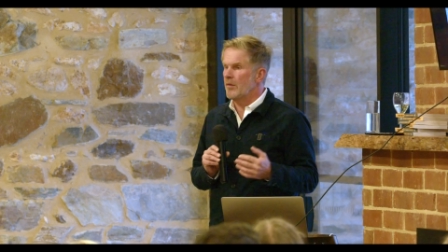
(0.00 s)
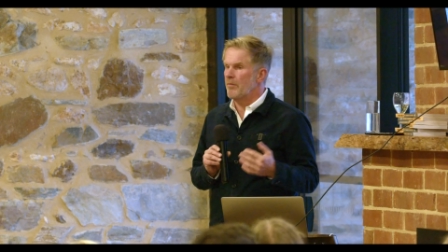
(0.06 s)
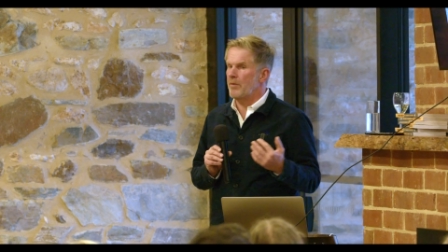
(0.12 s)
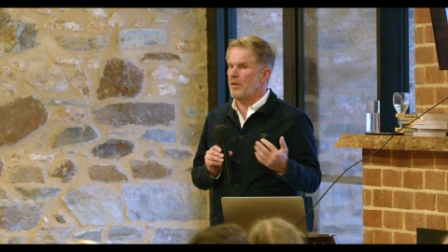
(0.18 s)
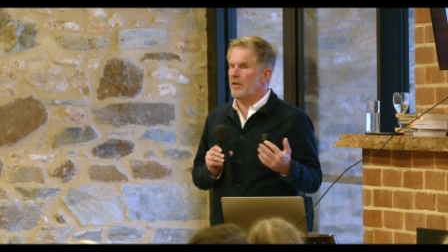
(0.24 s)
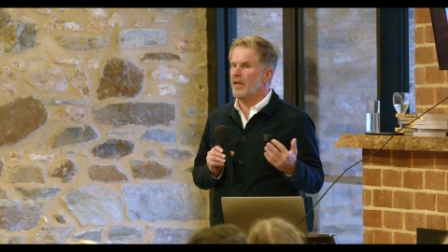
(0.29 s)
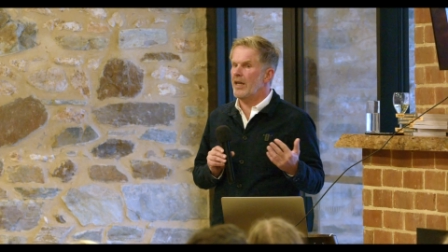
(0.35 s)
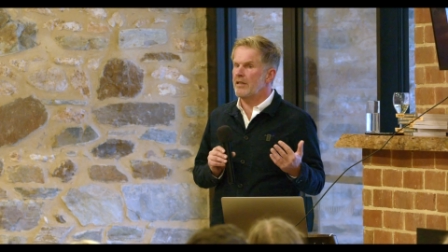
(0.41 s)

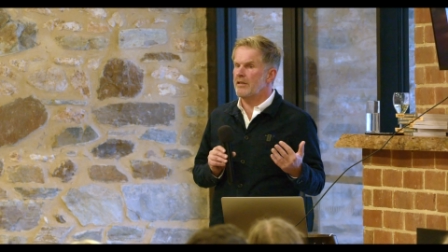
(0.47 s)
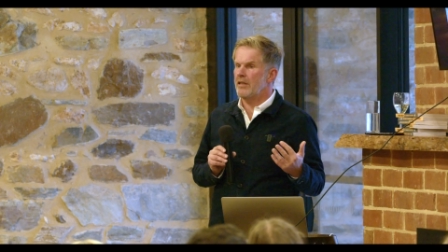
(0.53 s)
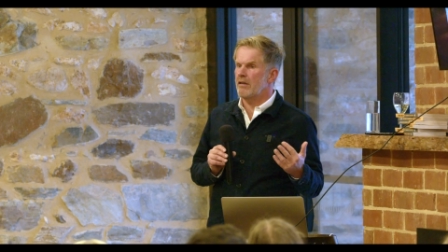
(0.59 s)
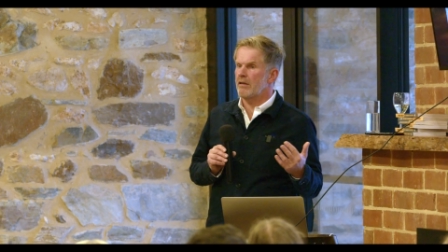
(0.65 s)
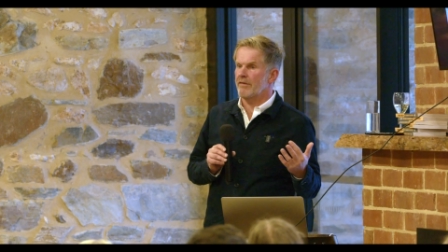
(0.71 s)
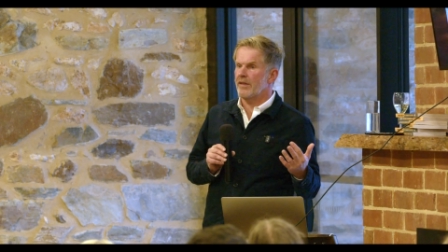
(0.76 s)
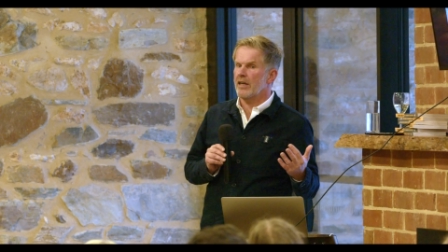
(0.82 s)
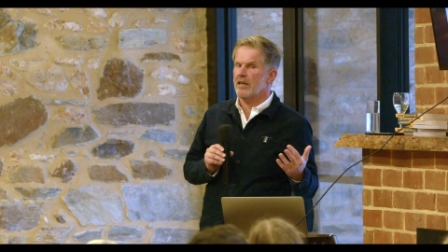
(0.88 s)
But the
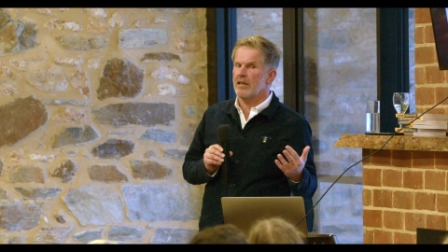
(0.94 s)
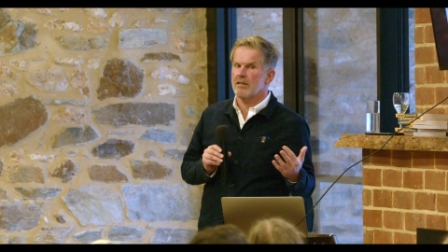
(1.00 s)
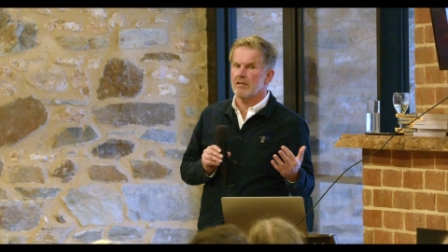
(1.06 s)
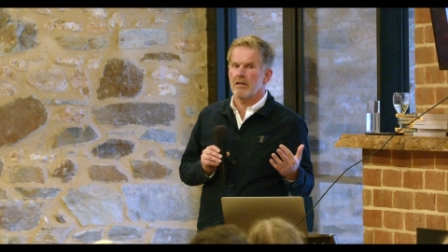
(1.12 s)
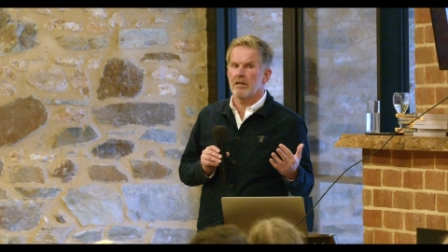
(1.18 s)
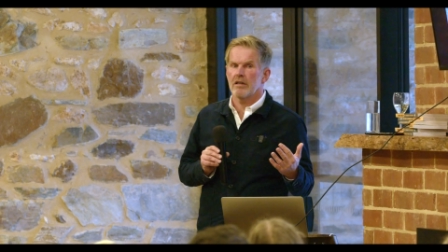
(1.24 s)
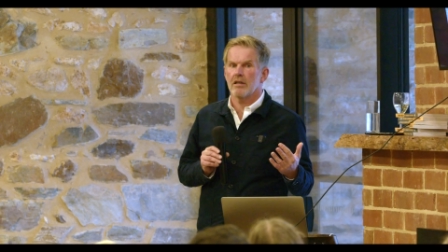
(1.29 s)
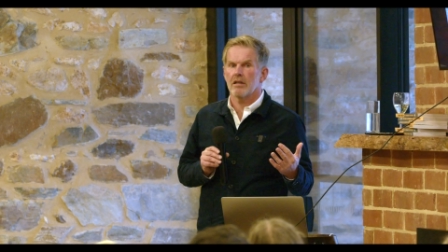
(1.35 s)
idea of that
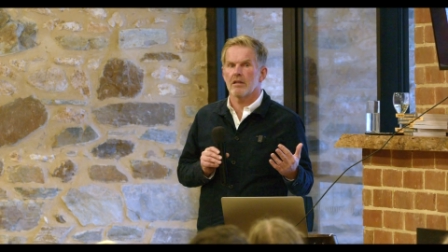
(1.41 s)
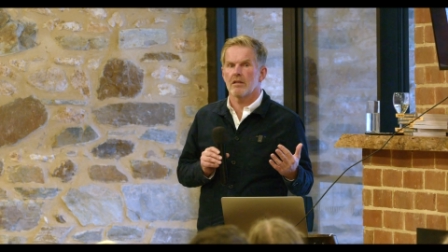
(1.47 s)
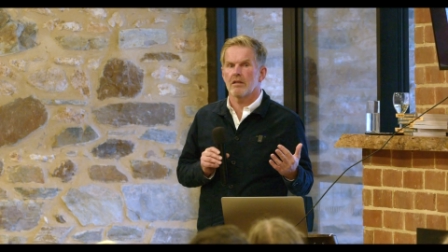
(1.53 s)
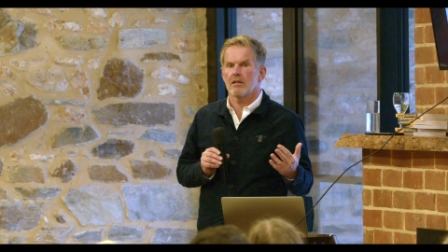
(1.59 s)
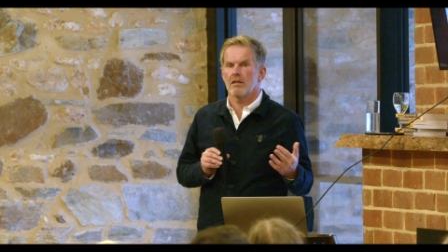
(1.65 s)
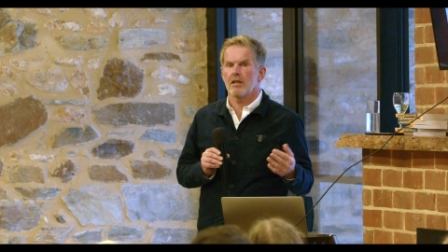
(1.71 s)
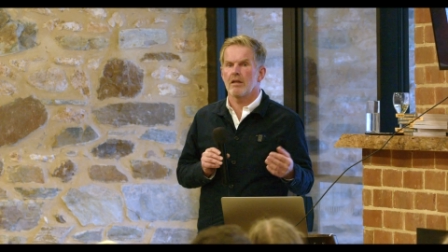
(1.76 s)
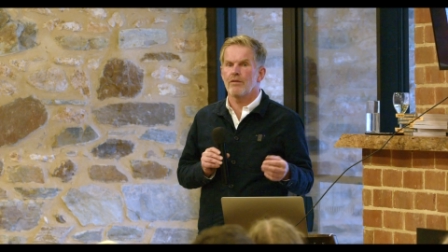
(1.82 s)
is like,
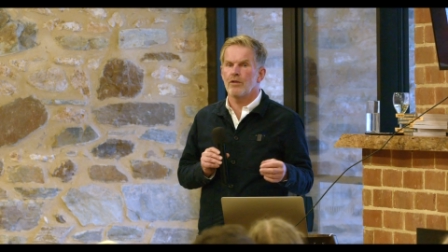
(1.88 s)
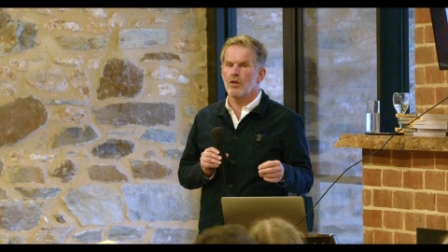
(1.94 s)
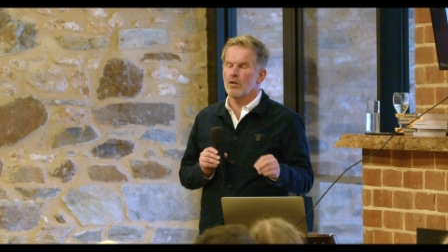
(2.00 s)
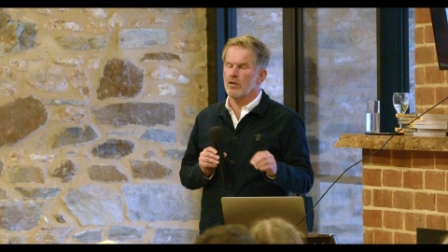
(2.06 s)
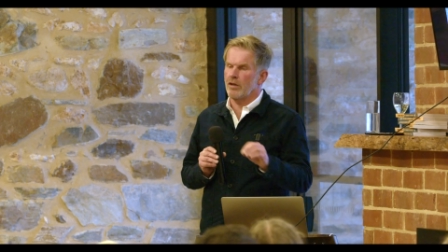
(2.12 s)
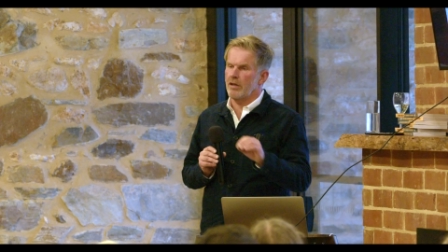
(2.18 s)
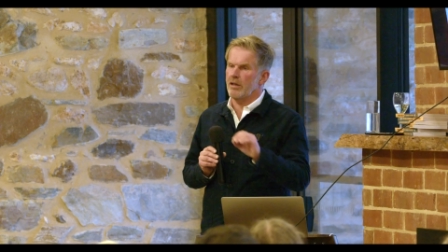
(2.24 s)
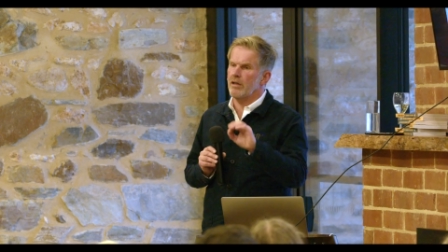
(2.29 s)
if
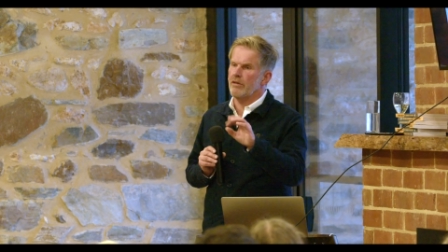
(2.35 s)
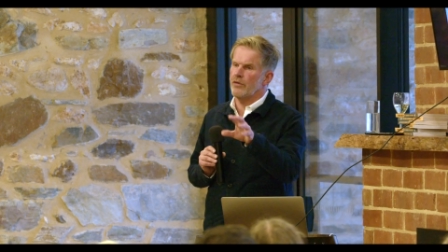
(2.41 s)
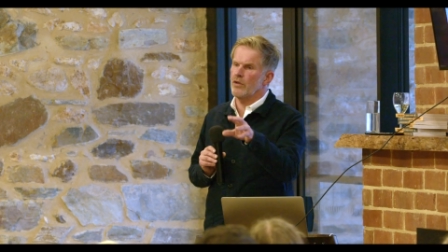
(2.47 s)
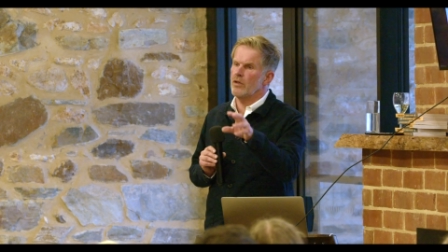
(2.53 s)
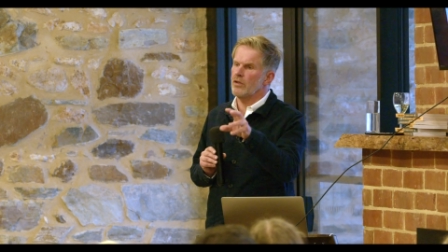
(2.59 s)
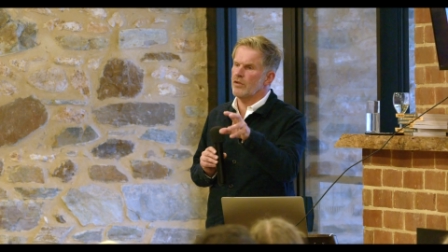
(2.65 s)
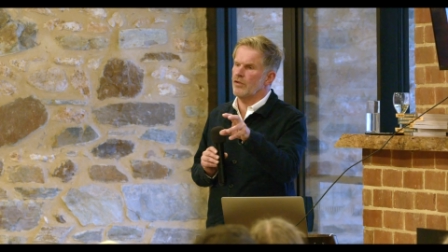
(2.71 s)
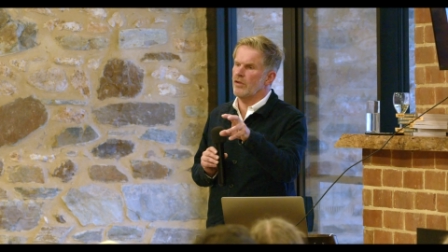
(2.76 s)
you're, if
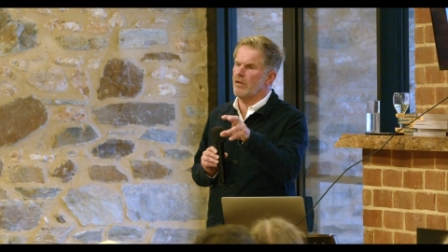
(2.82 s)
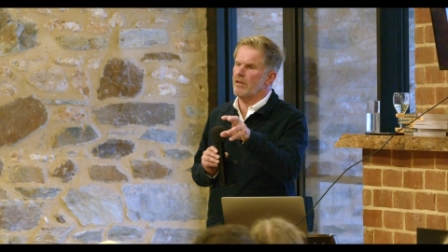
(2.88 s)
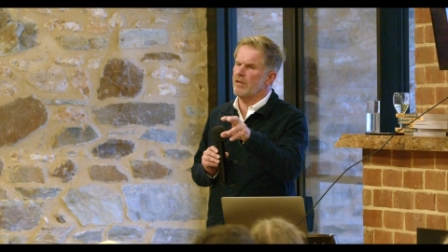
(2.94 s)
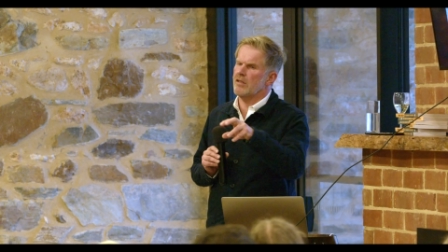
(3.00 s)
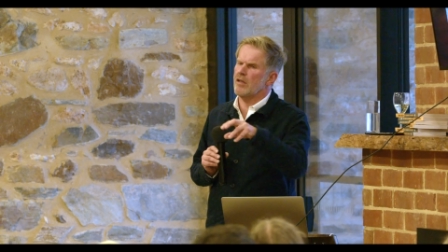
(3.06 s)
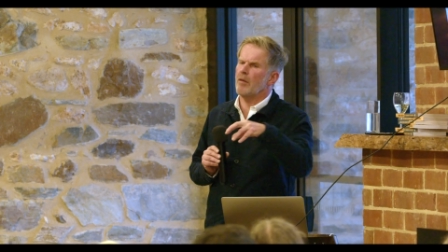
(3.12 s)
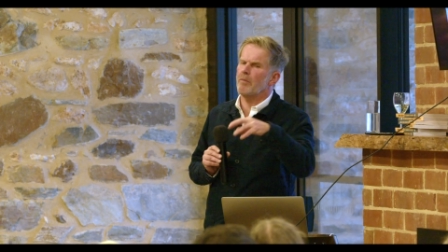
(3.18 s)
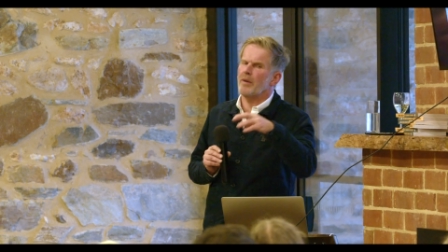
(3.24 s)
you're,
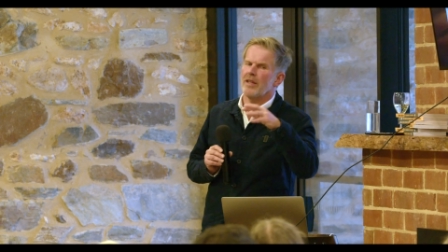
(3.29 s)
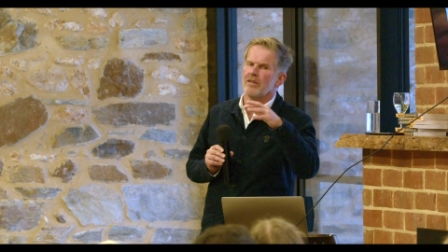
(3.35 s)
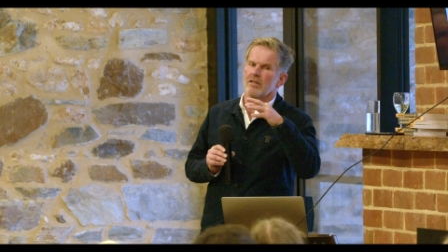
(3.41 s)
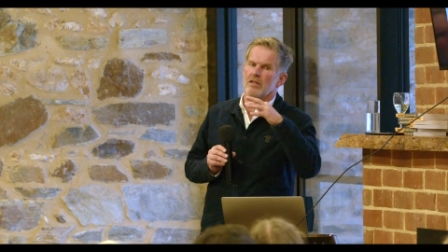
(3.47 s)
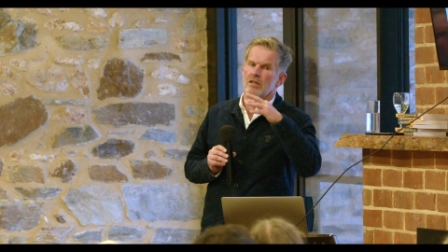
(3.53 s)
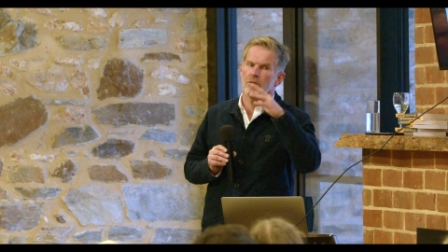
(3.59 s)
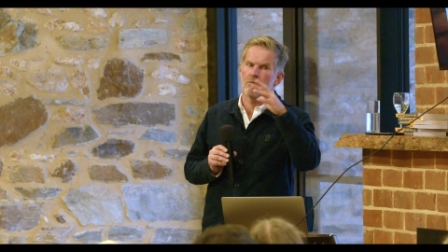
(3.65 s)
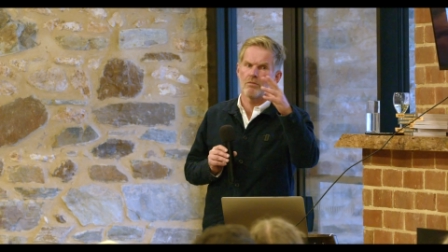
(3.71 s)
it's all about
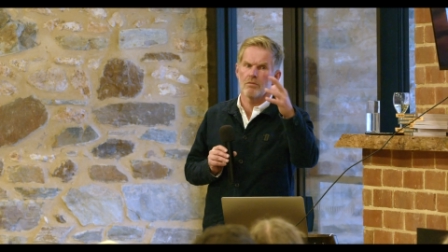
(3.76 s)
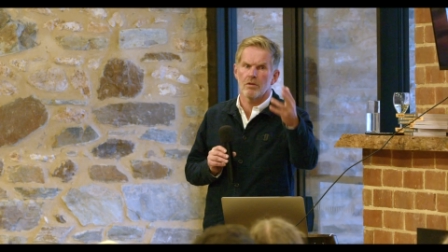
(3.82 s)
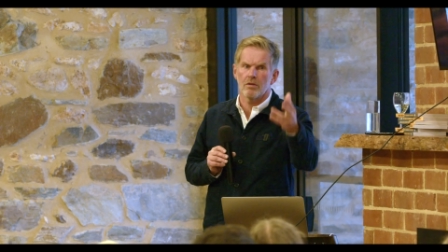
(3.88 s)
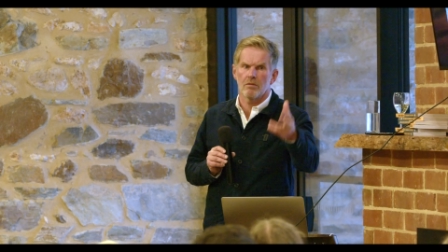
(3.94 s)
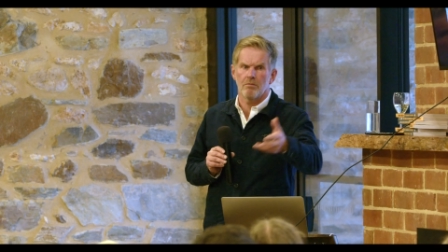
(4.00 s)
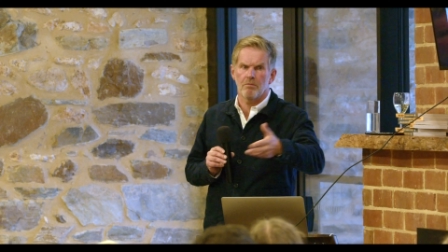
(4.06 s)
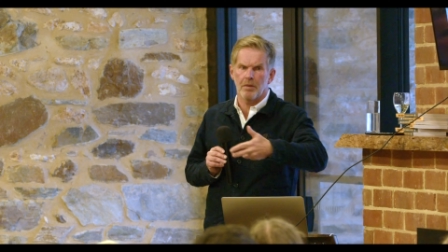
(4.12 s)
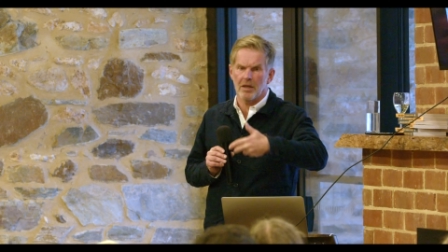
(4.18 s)
this
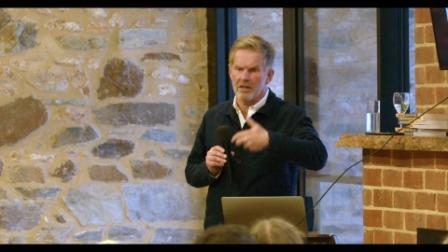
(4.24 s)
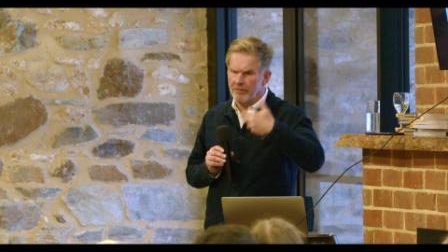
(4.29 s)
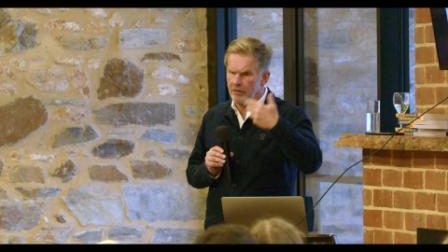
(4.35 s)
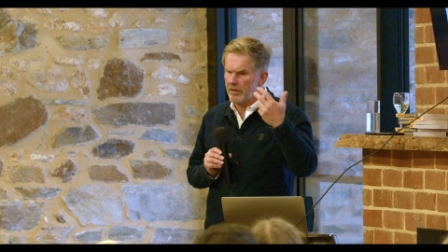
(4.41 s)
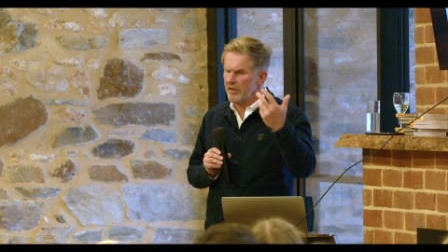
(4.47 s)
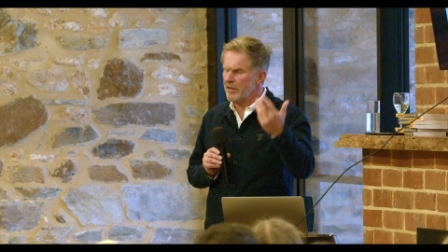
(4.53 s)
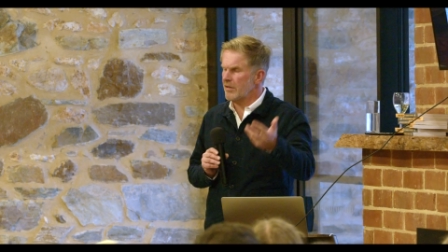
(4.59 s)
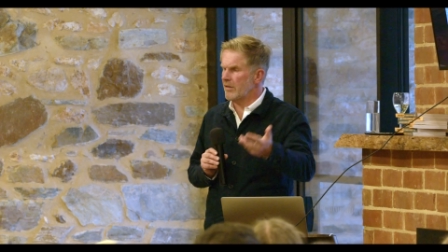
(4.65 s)
big
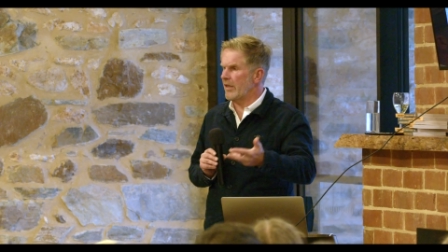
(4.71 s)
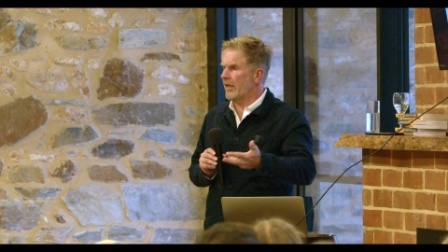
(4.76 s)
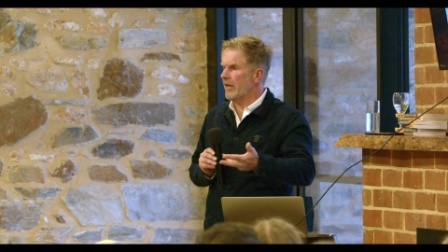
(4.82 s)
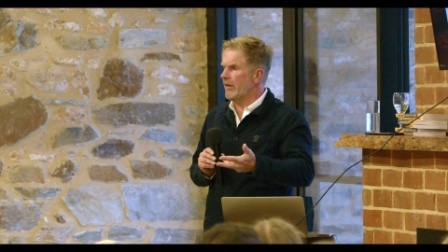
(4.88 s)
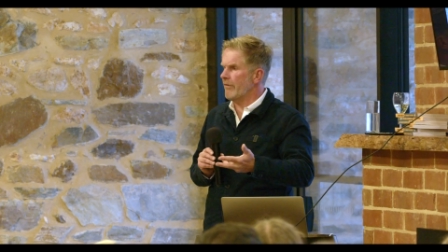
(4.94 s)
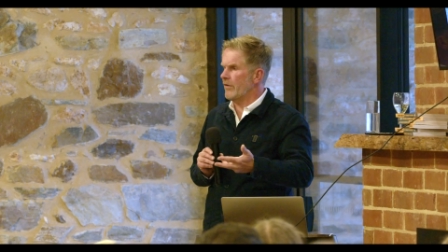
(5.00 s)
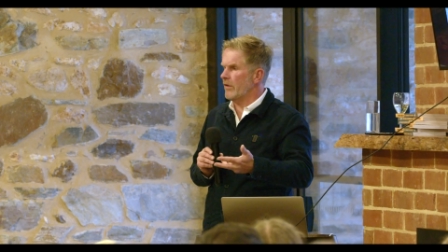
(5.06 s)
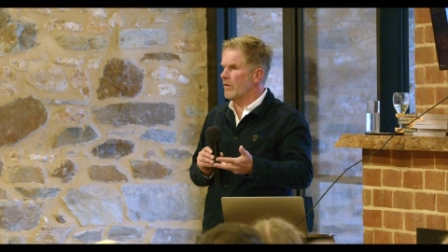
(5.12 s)
voice.
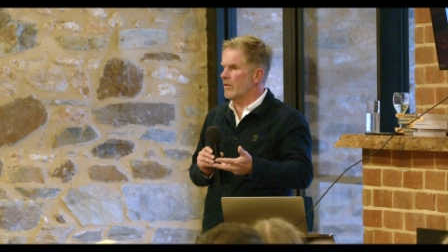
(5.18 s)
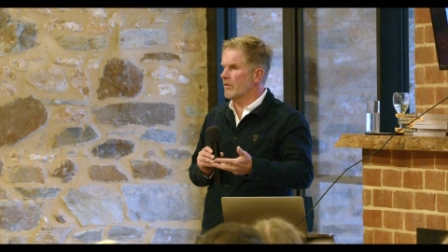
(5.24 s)
Like if you